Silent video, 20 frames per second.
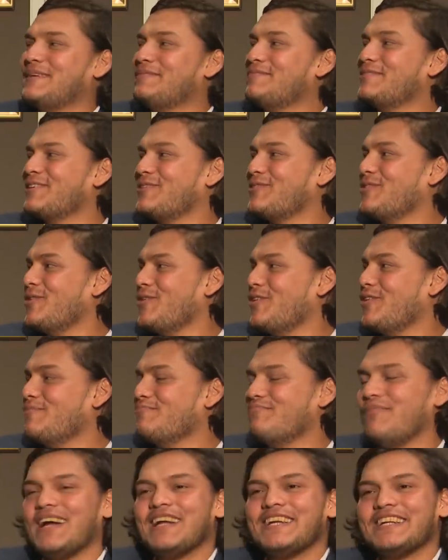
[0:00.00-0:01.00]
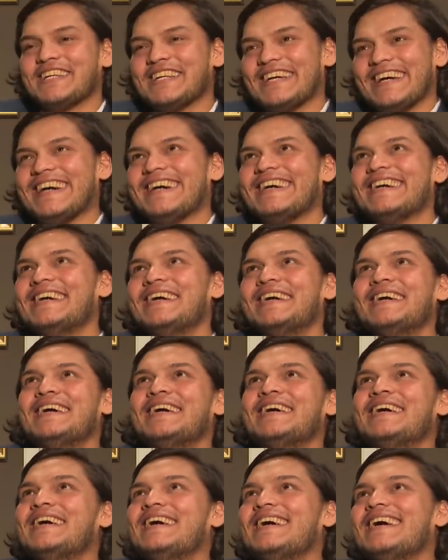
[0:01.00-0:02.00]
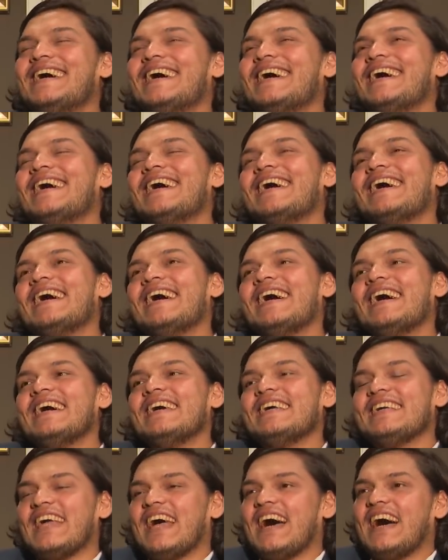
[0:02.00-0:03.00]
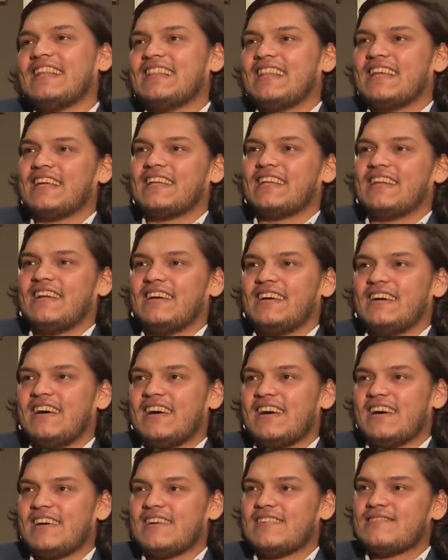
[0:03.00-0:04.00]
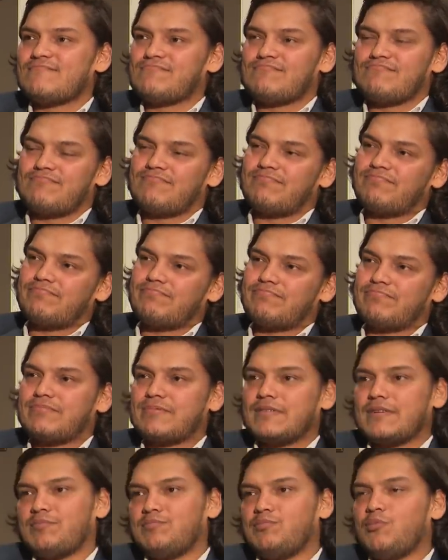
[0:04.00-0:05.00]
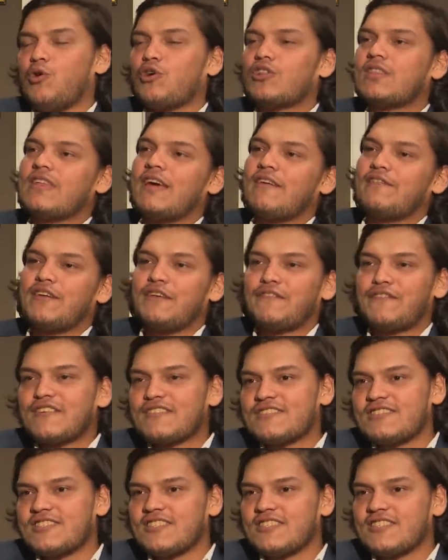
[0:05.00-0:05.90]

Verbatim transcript: be able to go home. But, uh, oops. Uh, yeah, I think. Uh, Both have different